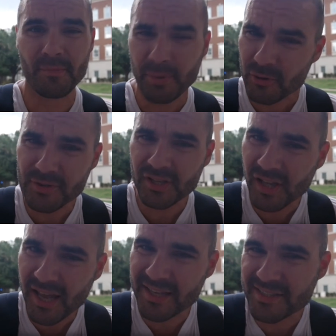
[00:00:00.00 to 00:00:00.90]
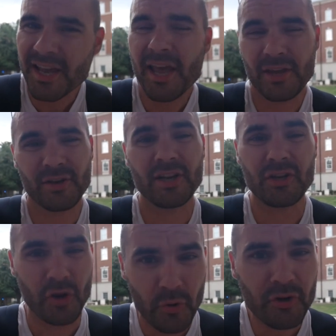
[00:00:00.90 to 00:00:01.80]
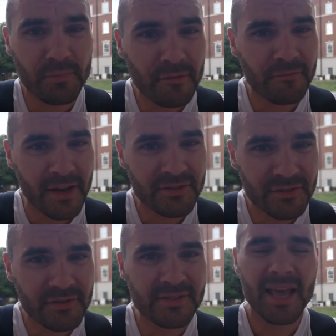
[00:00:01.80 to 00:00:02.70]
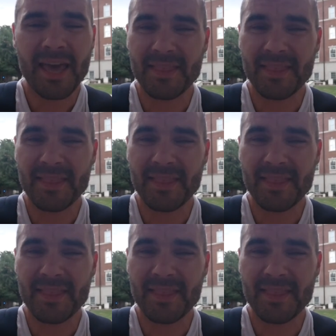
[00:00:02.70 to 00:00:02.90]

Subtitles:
personalized. You're going to know your professors.